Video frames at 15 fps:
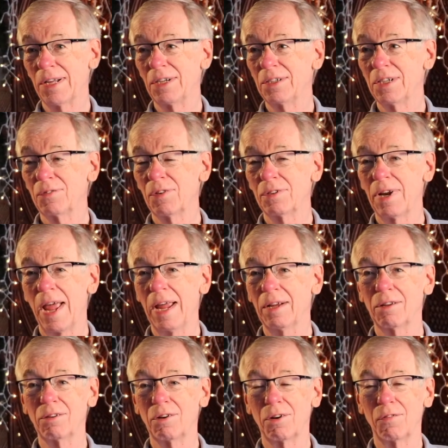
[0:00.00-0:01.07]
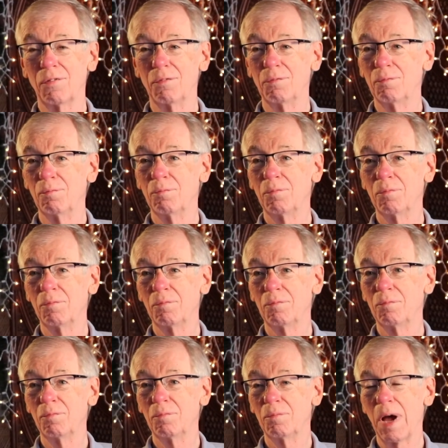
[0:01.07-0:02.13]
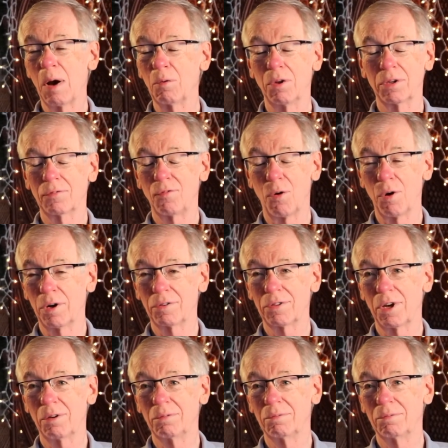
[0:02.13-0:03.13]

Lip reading: a different angle or outlet for it. So,